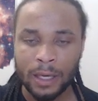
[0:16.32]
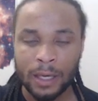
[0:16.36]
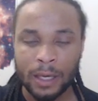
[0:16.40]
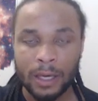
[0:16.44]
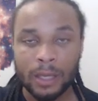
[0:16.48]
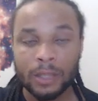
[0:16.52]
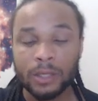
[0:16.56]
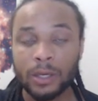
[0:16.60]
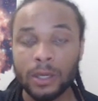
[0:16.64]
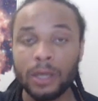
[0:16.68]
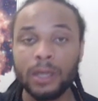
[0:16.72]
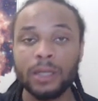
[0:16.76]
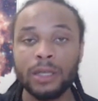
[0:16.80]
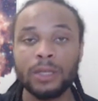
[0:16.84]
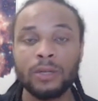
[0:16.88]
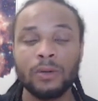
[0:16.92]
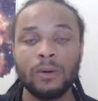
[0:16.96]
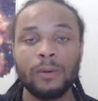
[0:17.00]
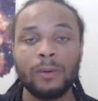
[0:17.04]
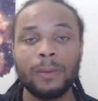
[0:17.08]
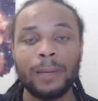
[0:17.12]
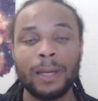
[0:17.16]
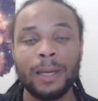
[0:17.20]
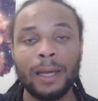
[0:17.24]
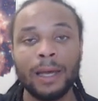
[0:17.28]
trying to
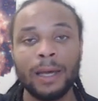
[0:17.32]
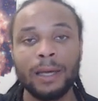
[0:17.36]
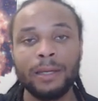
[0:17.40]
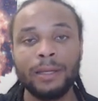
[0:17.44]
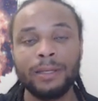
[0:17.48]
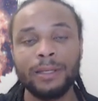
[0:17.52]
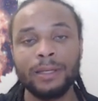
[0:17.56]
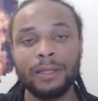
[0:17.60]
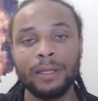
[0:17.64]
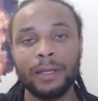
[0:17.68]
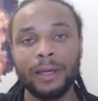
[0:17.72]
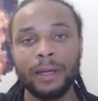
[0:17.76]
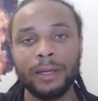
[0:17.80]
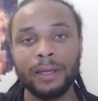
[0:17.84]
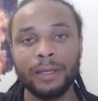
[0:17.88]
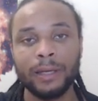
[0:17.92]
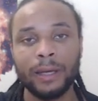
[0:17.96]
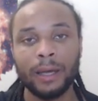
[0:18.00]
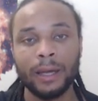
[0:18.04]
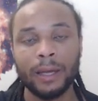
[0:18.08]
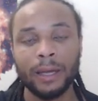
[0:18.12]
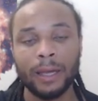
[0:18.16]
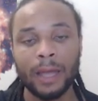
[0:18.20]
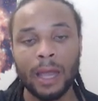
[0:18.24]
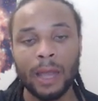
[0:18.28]
sort my head, and
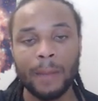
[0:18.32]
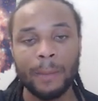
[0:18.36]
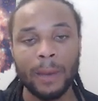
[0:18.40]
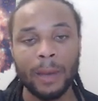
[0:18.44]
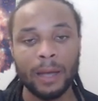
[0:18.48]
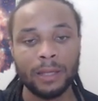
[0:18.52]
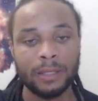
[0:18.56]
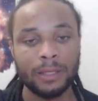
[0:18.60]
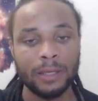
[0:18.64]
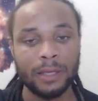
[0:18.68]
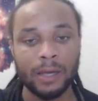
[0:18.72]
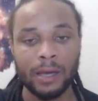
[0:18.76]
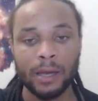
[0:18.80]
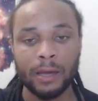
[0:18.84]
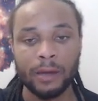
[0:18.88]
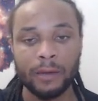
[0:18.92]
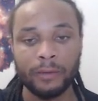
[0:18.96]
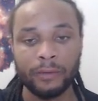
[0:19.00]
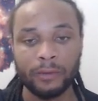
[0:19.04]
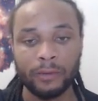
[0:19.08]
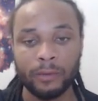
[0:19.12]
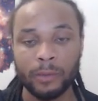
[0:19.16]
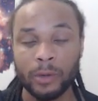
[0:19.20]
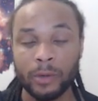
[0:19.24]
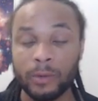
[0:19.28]
I came back today
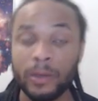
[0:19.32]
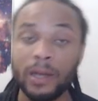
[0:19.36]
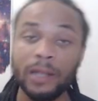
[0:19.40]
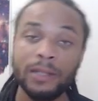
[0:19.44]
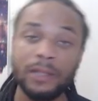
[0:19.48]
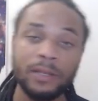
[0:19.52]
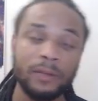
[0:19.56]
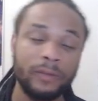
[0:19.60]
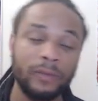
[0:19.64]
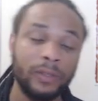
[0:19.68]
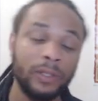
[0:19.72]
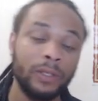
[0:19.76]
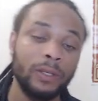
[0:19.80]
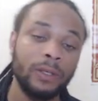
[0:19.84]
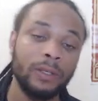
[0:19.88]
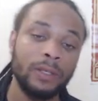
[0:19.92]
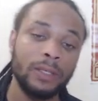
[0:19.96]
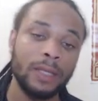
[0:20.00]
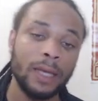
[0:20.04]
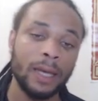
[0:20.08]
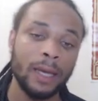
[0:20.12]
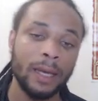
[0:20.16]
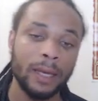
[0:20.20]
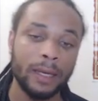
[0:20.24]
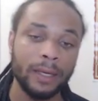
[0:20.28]
from a relatively good
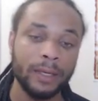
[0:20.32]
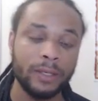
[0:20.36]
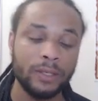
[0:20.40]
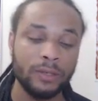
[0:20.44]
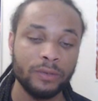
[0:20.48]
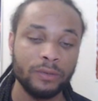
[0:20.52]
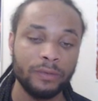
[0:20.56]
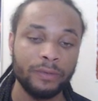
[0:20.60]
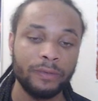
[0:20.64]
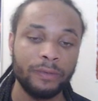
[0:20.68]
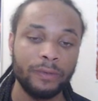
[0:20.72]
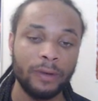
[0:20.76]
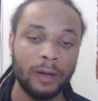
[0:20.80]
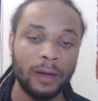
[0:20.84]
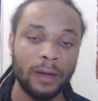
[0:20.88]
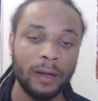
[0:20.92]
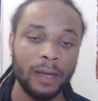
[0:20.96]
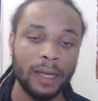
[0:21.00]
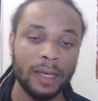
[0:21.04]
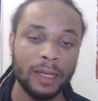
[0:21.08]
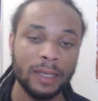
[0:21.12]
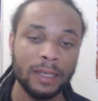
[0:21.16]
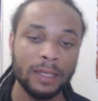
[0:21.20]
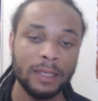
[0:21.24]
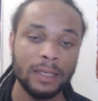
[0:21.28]
day to
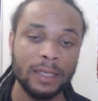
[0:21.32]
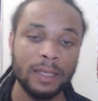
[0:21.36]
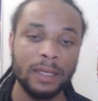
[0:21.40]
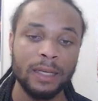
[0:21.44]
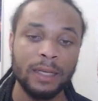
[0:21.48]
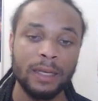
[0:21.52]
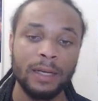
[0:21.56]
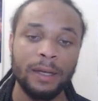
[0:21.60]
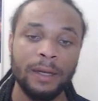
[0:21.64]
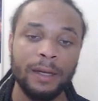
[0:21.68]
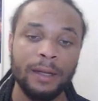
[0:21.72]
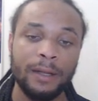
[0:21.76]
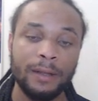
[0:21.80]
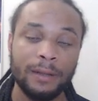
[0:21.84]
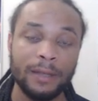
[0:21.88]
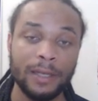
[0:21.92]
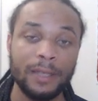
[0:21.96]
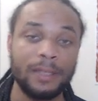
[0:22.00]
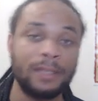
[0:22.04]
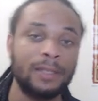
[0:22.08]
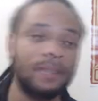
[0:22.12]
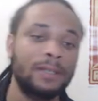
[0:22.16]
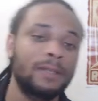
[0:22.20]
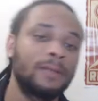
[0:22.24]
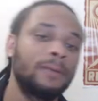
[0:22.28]
find
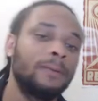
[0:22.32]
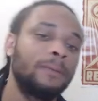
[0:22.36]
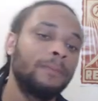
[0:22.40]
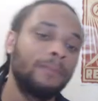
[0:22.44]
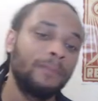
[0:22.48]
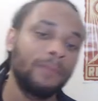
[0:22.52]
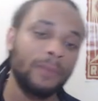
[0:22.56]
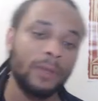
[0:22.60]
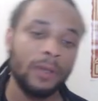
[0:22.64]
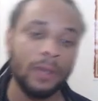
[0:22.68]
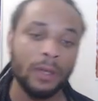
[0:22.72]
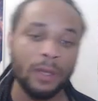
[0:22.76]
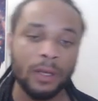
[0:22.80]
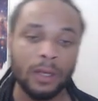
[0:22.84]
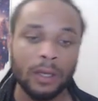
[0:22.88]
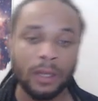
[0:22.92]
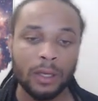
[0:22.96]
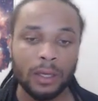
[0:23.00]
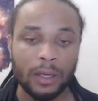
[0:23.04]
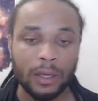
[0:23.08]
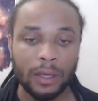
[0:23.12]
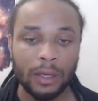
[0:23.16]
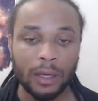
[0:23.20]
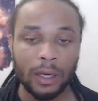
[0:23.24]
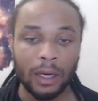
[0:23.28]
this.
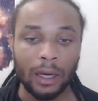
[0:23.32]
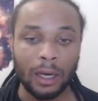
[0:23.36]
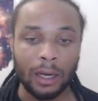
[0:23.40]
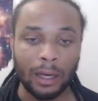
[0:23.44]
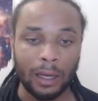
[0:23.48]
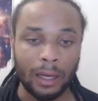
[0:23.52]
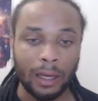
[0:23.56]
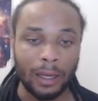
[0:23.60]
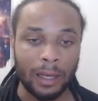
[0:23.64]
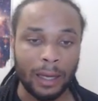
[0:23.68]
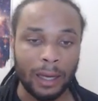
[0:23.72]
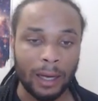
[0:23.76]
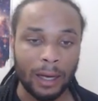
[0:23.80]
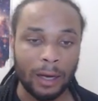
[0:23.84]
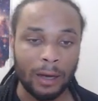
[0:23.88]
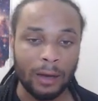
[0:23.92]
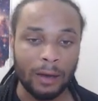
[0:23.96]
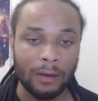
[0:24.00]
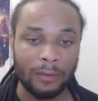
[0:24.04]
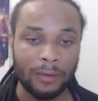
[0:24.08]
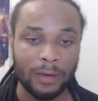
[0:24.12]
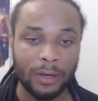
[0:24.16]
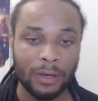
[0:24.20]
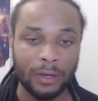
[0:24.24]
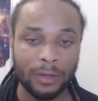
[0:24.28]
I
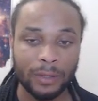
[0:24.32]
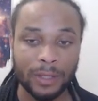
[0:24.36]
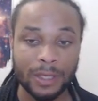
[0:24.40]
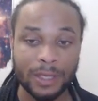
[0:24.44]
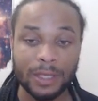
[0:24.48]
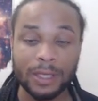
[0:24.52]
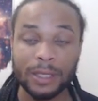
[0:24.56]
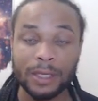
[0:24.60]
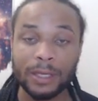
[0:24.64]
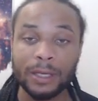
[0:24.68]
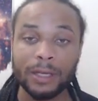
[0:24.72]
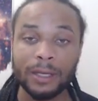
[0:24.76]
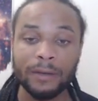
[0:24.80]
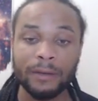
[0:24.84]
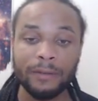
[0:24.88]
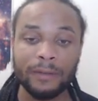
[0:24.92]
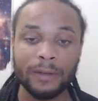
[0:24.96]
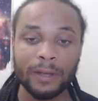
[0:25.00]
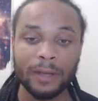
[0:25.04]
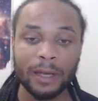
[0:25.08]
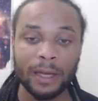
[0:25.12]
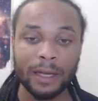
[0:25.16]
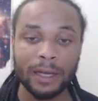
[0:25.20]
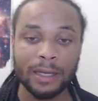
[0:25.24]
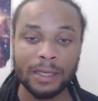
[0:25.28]
have received
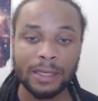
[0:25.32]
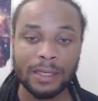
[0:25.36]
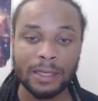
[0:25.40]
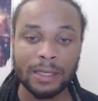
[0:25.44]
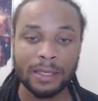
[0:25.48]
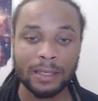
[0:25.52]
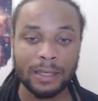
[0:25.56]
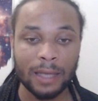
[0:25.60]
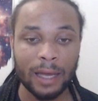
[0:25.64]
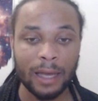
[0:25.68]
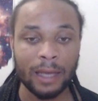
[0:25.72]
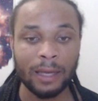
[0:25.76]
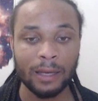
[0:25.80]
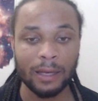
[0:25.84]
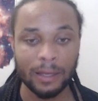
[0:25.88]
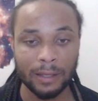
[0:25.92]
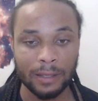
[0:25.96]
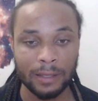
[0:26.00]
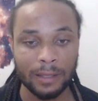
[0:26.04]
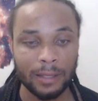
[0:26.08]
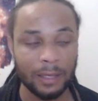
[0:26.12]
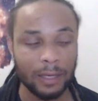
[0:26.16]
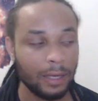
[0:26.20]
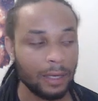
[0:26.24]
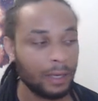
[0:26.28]
a
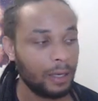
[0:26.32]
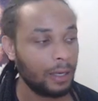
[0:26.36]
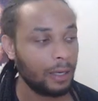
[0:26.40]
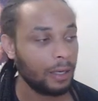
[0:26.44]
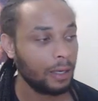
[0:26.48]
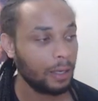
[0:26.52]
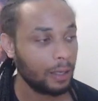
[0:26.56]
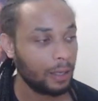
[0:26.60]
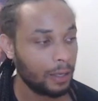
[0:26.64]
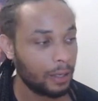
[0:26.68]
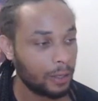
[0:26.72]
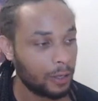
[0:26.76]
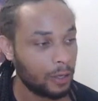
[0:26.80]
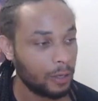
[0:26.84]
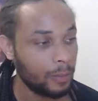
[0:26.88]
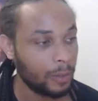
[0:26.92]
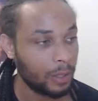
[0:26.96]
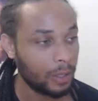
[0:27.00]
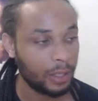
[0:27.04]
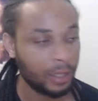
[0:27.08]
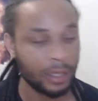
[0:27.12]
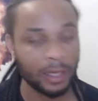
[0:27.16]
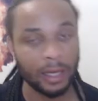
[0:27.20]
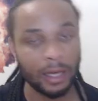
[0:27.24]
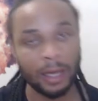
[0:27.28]
second
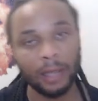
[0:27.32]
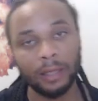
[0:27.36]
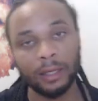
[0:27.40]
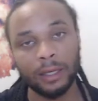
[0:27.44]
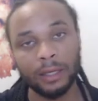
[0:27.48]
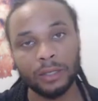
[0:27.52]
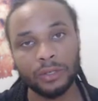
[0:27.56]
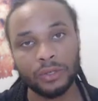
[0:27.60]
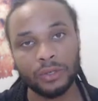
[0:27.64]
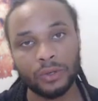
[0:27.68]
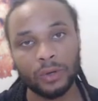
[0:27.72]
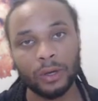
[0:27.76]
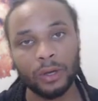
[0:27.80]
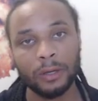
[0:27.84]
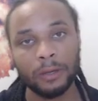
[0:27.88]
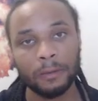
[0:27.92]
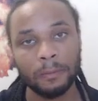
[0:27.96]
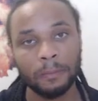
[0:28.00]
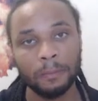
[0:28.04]
community guideline strike